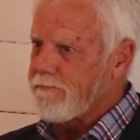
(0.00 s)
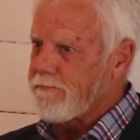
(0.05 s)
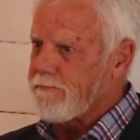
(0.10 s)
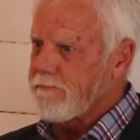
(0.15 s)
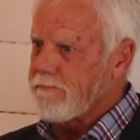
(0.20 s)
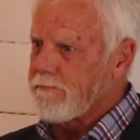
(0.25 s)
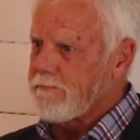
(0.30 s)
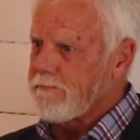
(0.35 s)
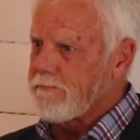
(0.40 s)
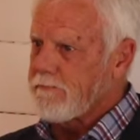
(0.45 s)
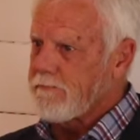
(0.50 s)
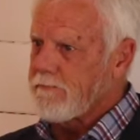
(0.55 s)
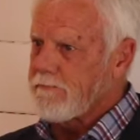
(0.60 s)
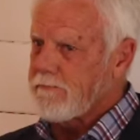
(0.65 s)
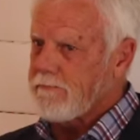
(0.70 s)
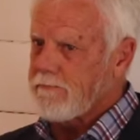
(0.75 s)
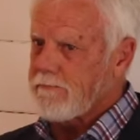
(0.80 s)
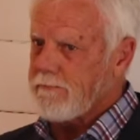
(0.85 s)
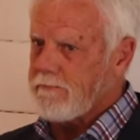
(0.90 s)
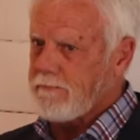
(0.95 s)

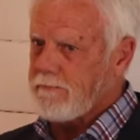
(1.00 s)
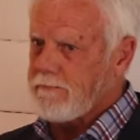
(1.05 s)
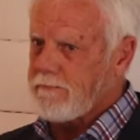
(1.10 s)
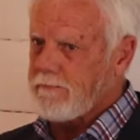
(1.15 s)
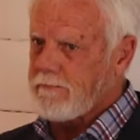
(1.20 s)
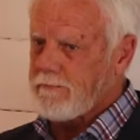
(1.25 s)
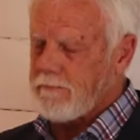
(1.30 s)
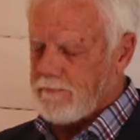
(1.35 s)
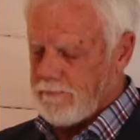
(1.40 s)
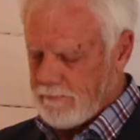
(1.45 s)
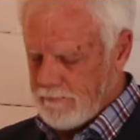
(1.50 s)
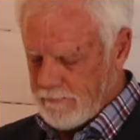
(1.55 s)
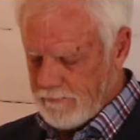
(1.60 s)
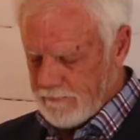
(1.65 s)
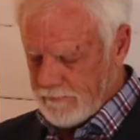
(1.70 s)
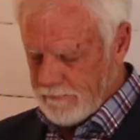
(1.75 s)
Nobody speaks.